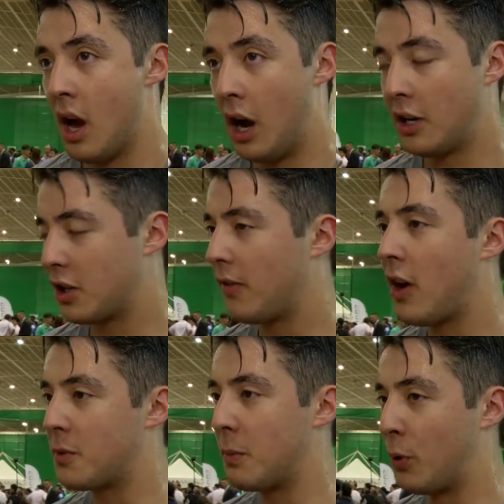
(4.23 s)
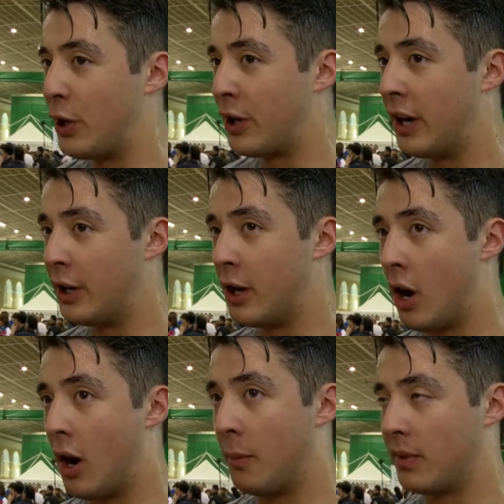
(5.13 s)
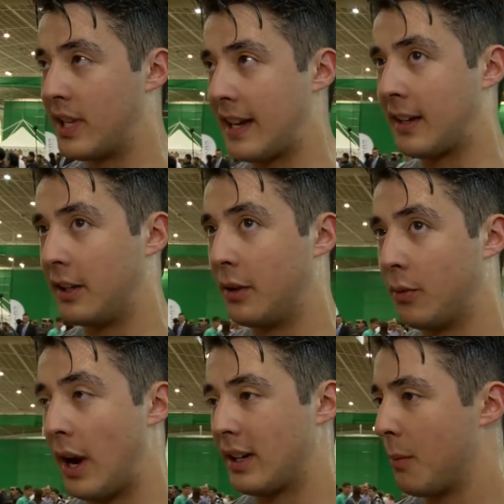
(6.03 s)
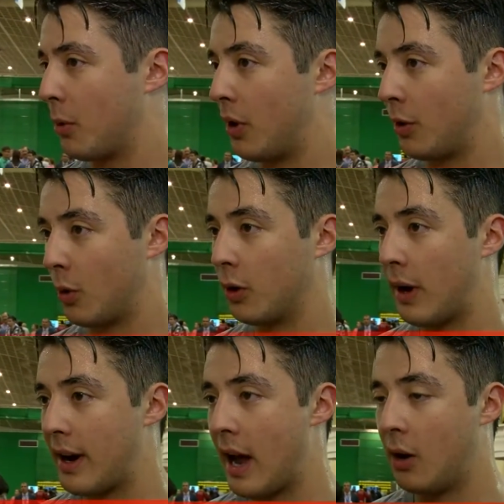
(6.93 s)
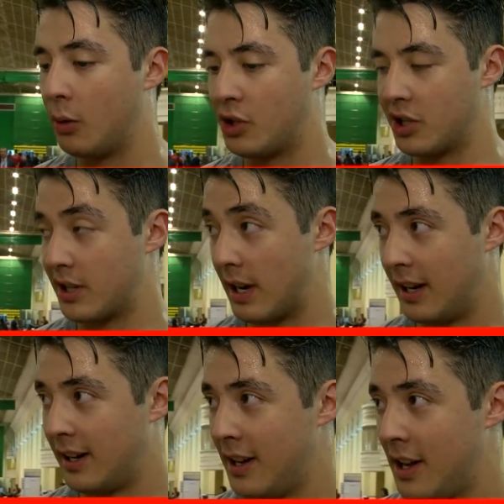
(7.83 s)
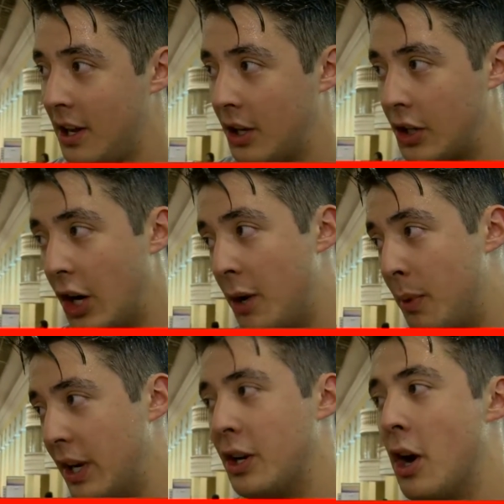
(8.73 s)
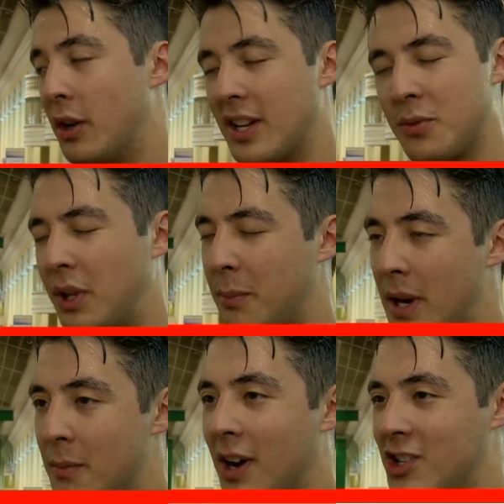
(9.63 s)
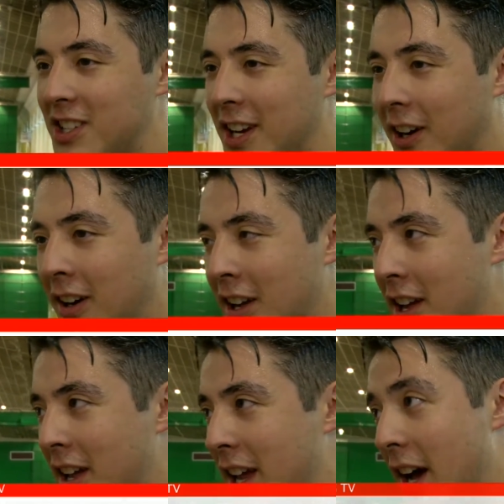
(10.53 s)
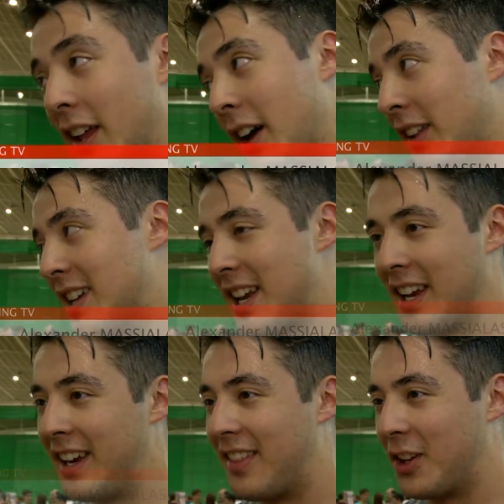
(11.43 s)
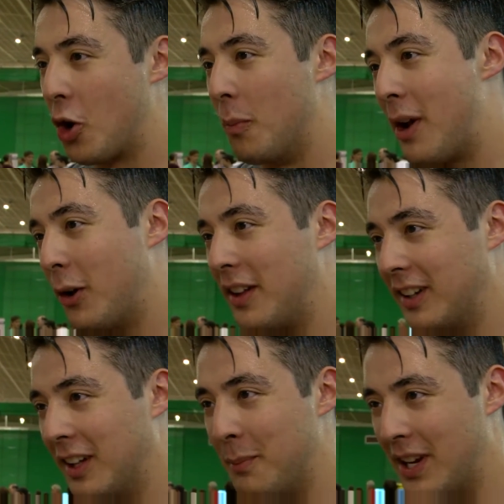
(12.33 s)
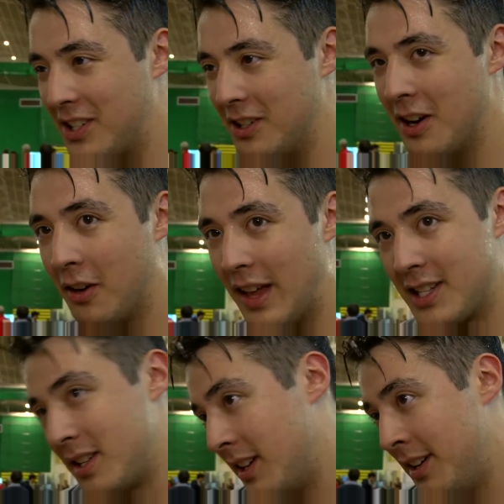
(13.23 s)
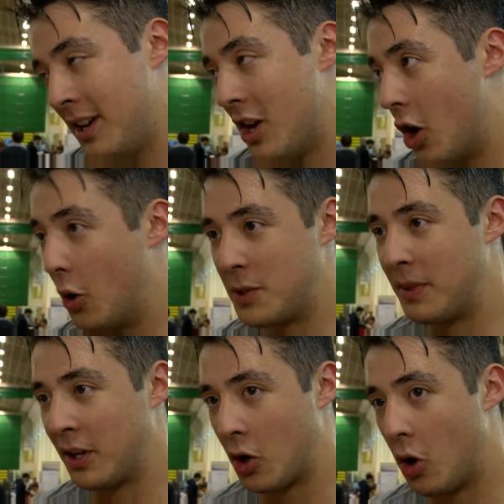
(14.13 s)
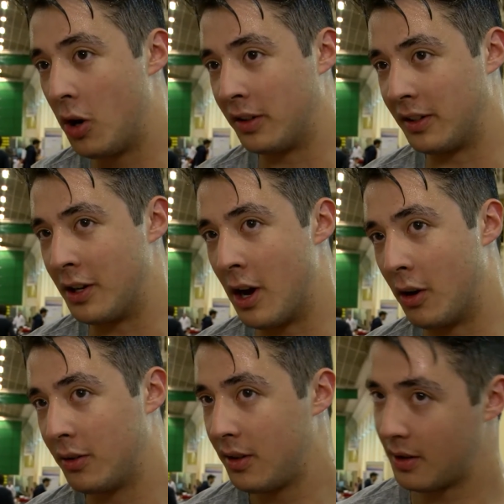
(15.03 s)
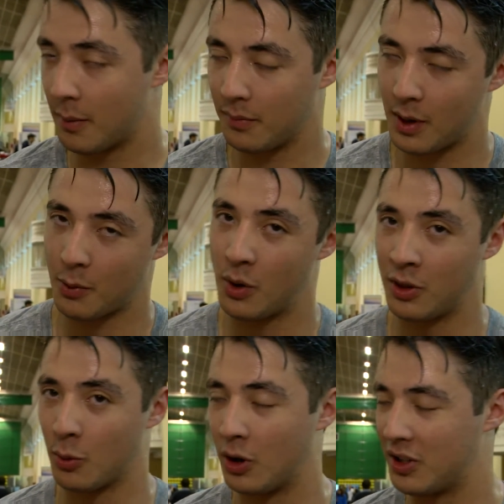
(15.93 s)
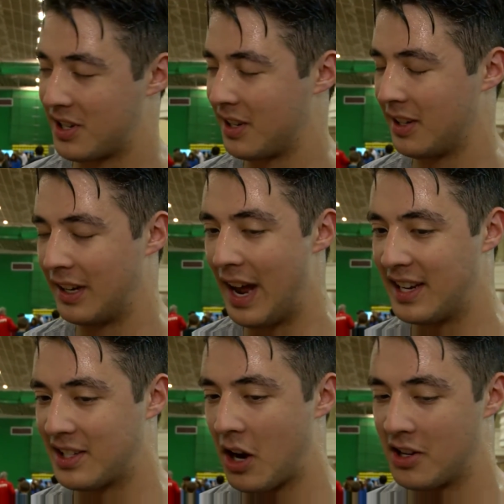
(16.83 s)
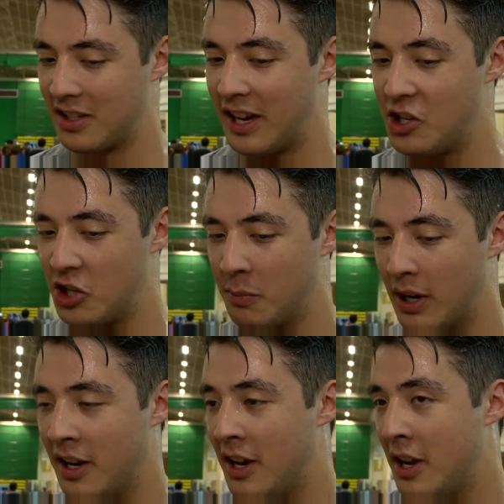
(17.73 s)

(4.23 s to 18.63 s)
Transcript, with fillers: Uh, so far, it's been pretty good. You know, I'm technically ranked number one in the world right now, which is uh, good, but you know, it doesn't really mean much until uh, unless I can get the gold medal at the Olympics. You know, that's always been the goal, and you know, number one in the world is a nice consolation, but.